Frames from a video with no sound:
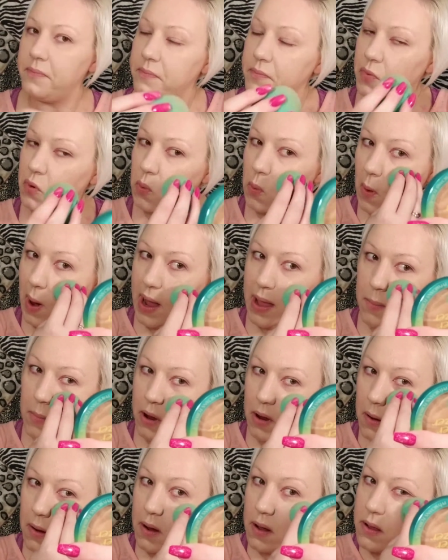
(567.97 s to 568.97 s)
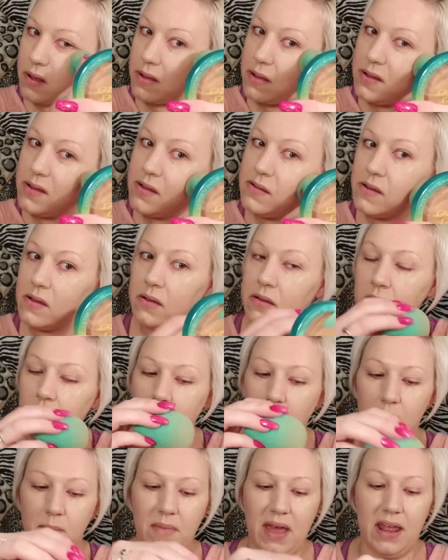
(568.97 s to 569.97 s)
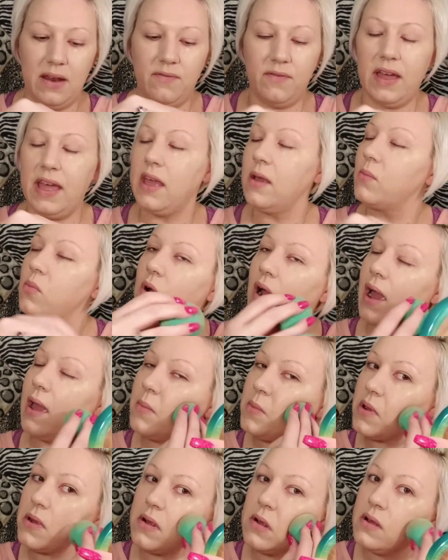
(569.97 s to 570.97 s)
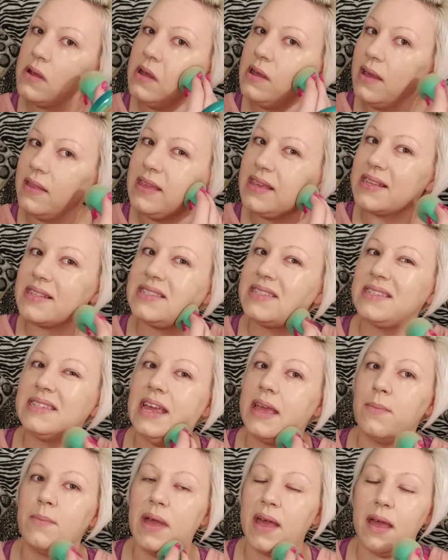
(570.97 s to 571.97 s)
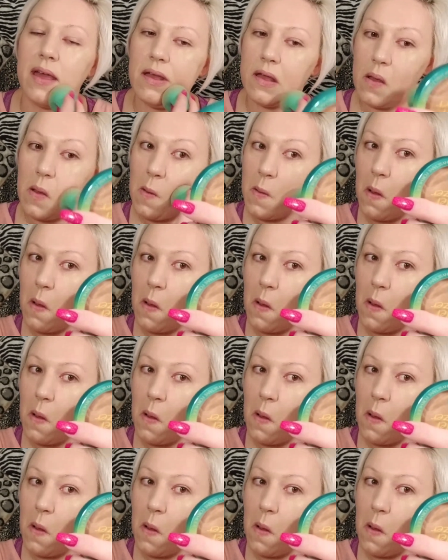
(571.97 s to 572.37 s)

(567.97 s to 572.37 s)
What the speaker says: primer or mattifying primer. I think it's Stay Matte.